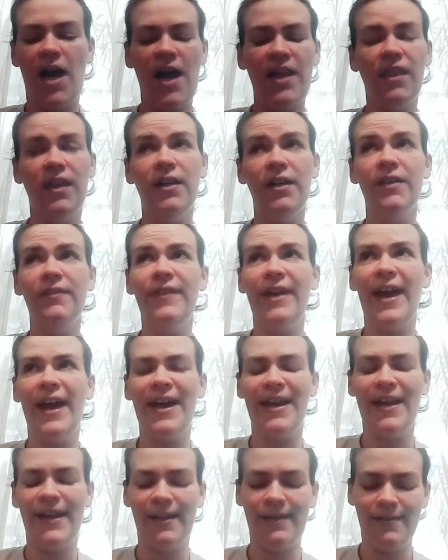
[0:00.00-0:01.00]
I love
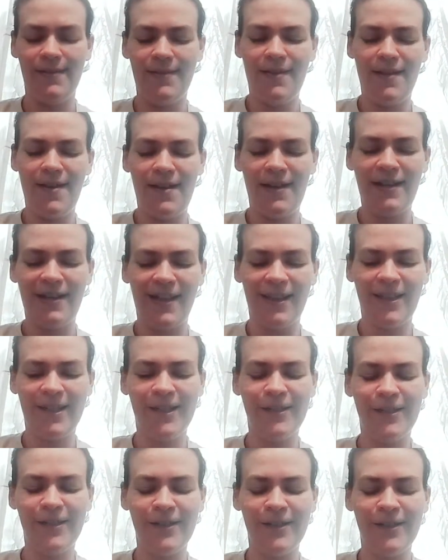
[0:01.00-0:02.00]
Catty. I
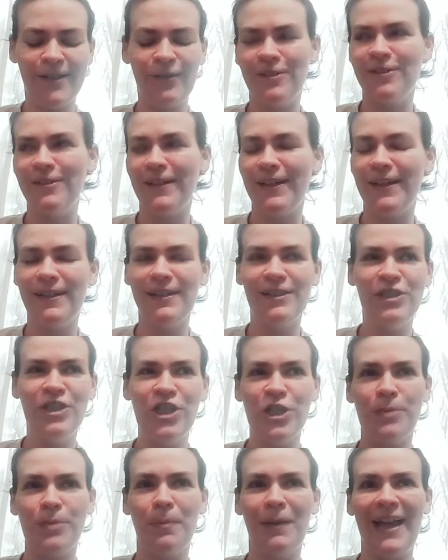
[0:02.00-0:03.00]
love her, like,
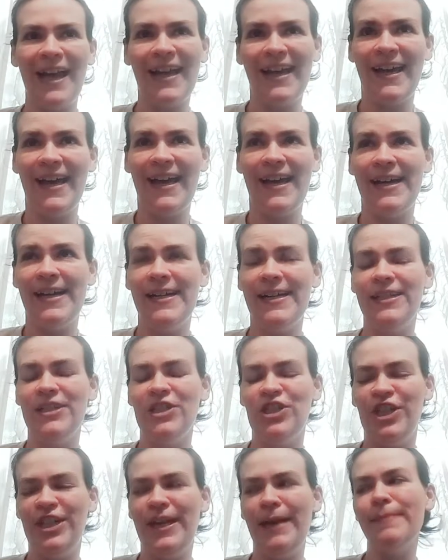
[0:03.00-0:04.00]
she's a black cat,
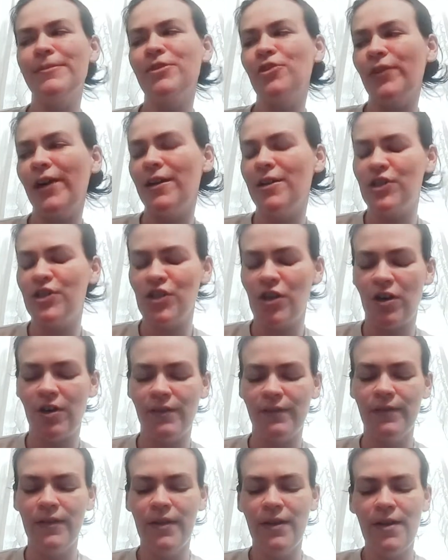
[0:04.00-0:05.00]
and she keeps around a
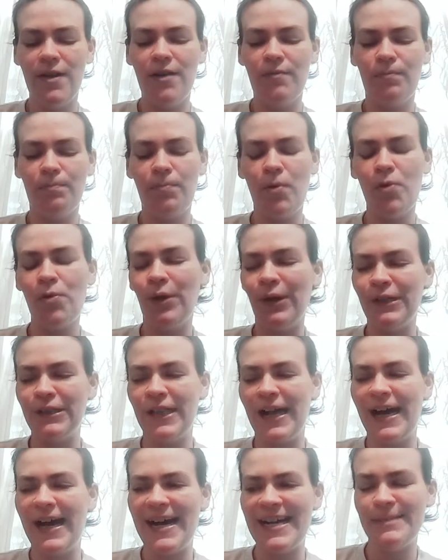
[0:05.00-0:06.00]
shard of broken
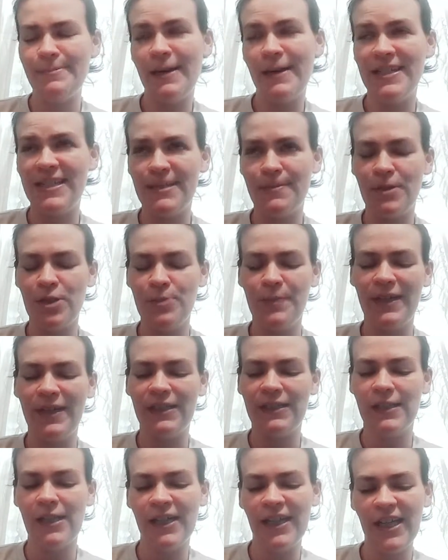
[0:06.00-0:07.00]
glass because it's supposed to be
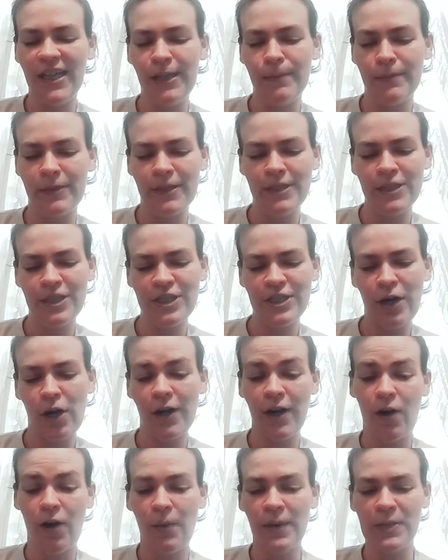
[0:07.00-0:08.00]
unlucky, but she
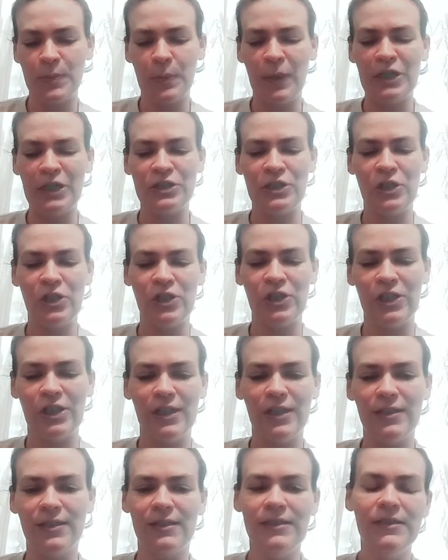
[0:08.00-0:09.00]
always brings her
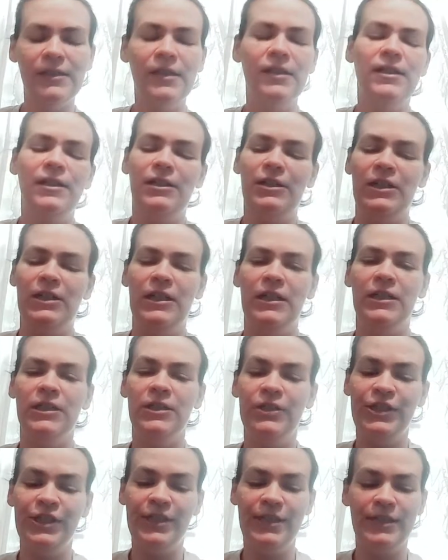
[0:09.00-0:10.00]
luck.
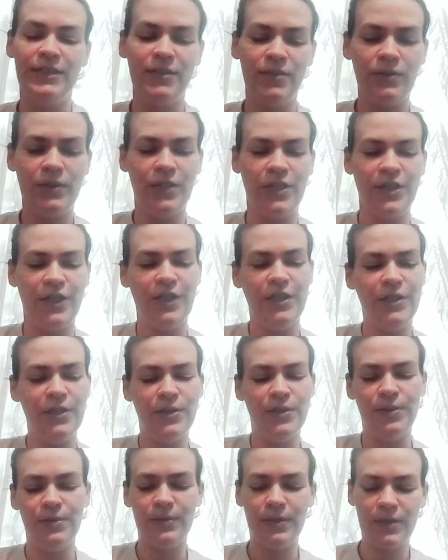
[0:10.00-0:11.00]
Oh, she's so
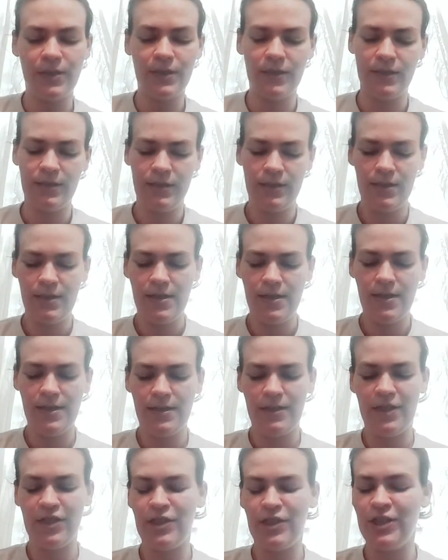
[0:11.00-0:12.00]
cute.
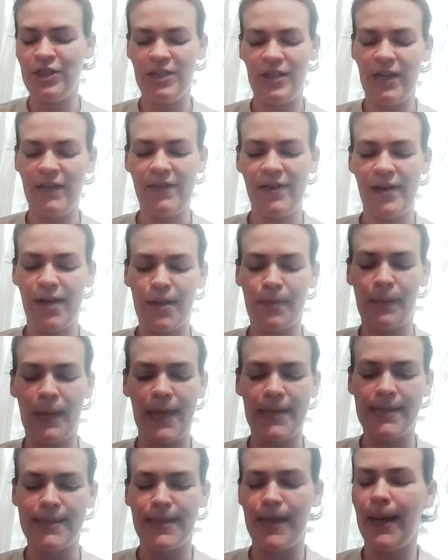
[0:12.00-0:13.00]
She's not even out of the
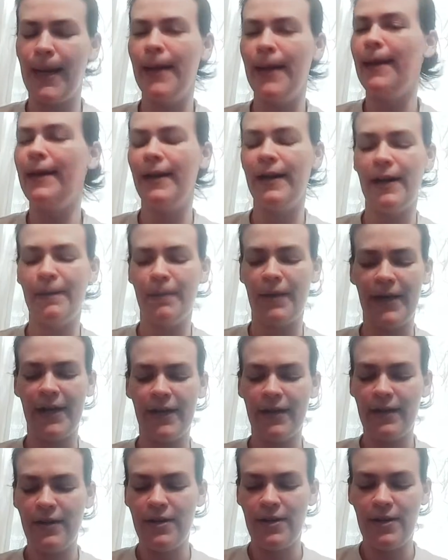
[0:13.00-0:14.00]
plastic yet, and I'm
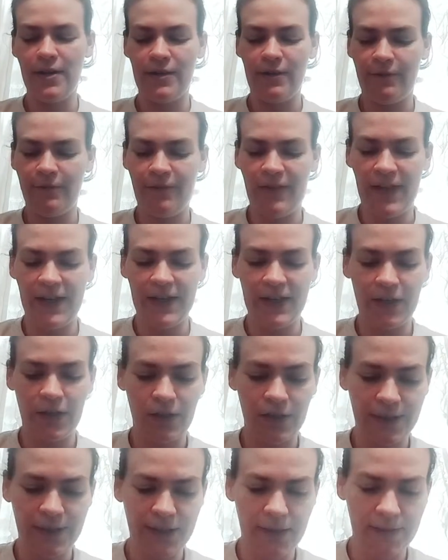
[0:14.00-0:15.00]
like
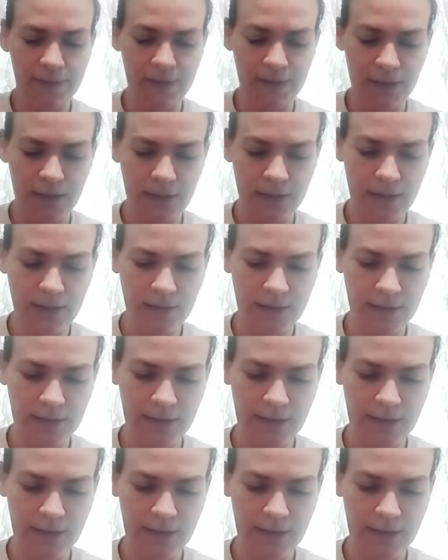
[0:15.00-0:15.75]
fangirling over her.